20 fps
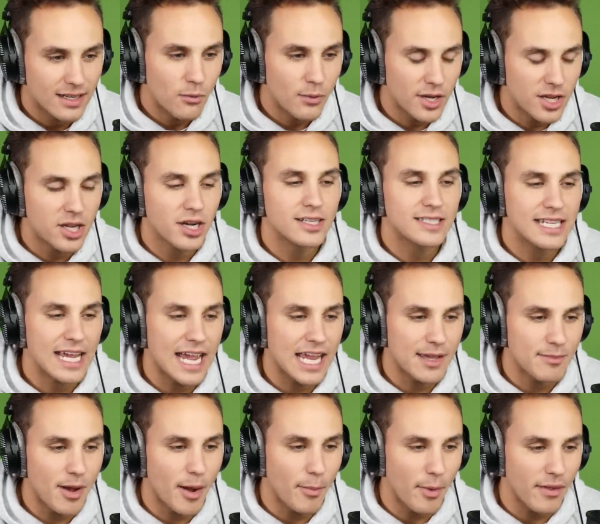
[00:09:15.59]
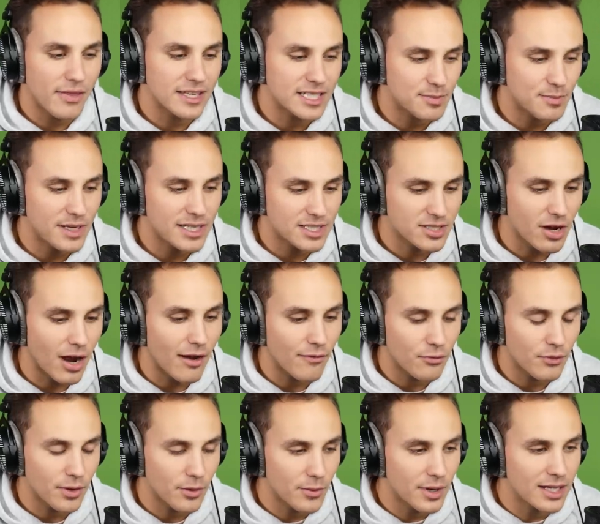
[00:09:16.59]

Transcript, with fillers: We could take him up on this peace offering.